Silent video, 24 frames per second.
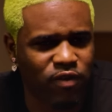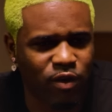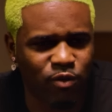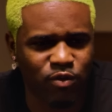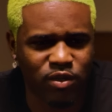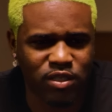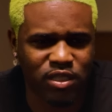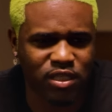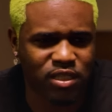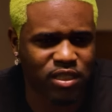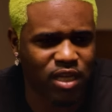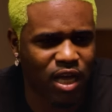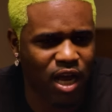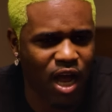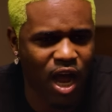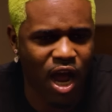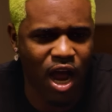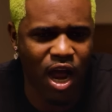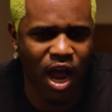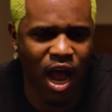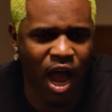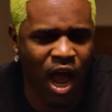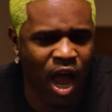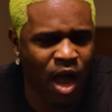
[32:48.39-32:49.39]
It was just like, all
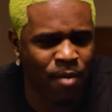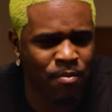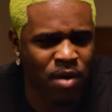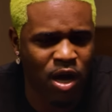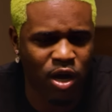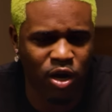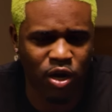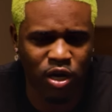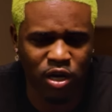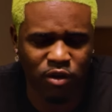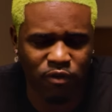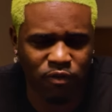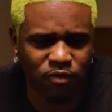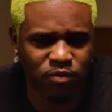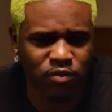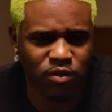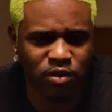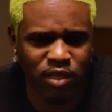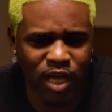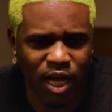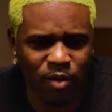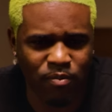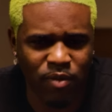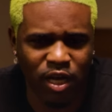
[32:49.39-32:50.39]
right, how am I gonna
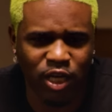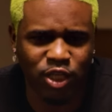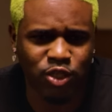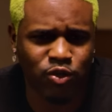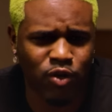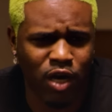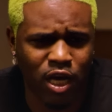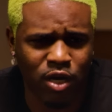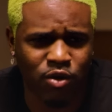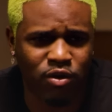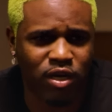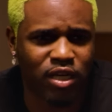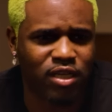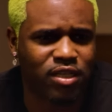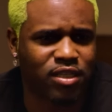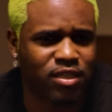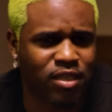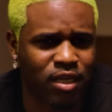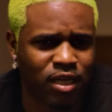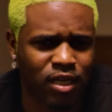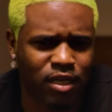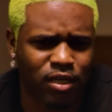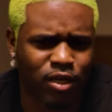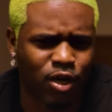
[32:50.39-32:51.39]
like make sure I don't get
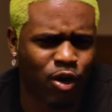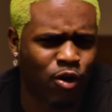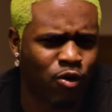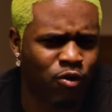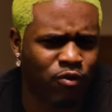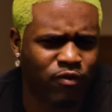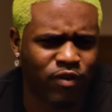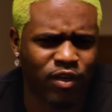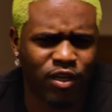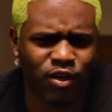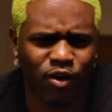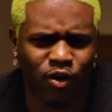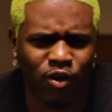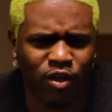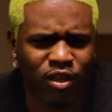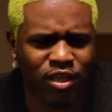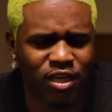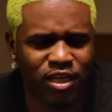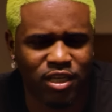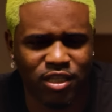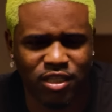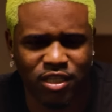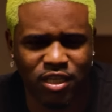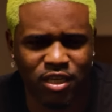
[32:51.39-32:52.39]
sick, COVID, all of
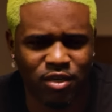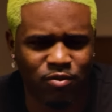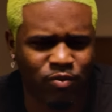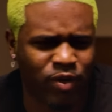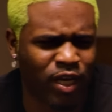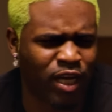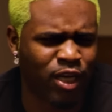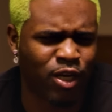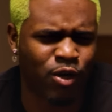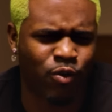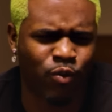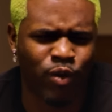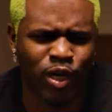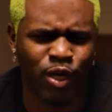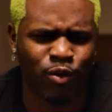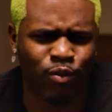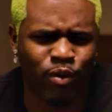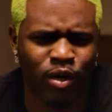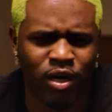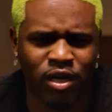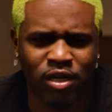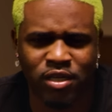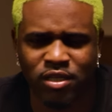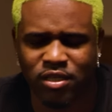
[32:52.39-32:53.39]
this shit? We didn't know what it
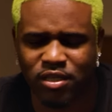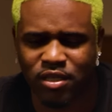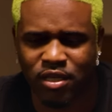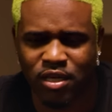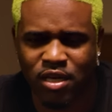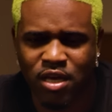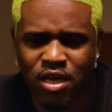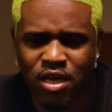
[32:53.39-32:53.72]
was.